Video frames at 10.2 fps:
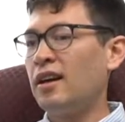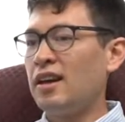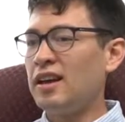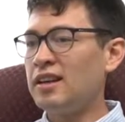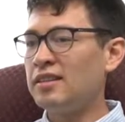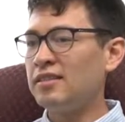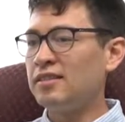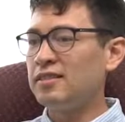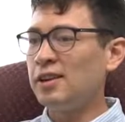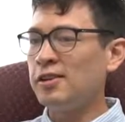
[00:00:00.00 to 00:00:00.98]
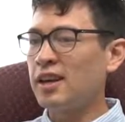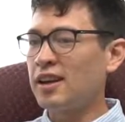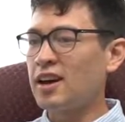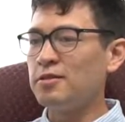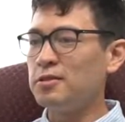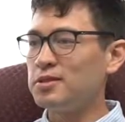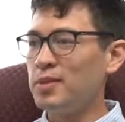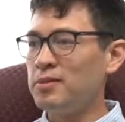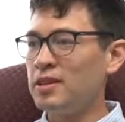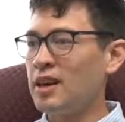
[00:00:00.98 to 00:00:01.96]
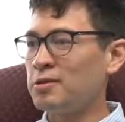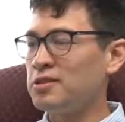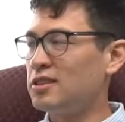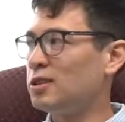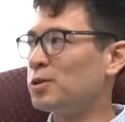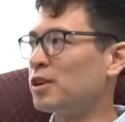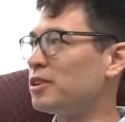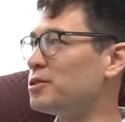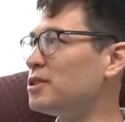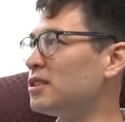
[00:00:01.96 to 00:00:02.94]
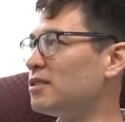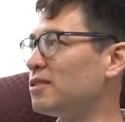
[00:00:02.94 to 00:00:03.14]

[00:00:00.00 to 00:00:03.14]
And, that kind of was, maybe that was the door closing,